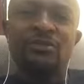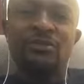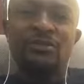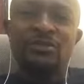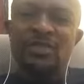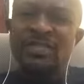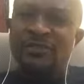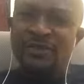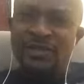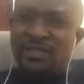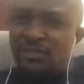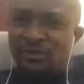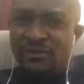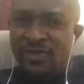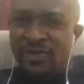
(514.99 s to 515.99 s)
Does it
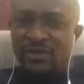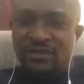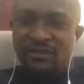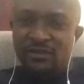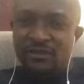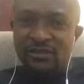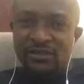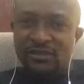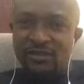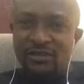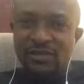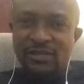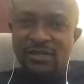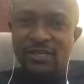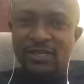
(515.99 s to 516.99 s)
resolve anything?
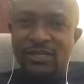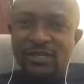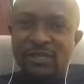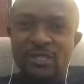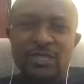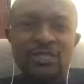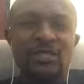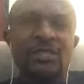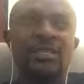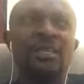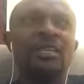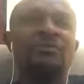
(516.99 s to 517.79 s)
Does it suddenly